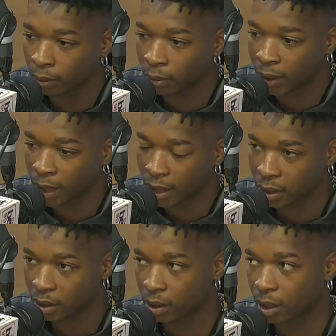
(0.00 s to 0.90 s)
And I
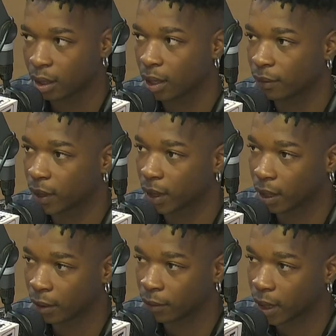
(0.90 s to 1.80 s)
feel
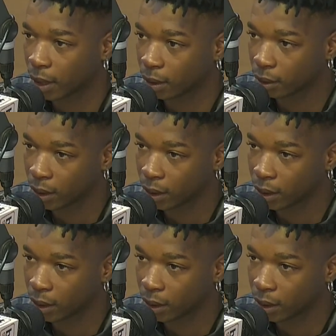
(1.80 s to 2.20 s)
like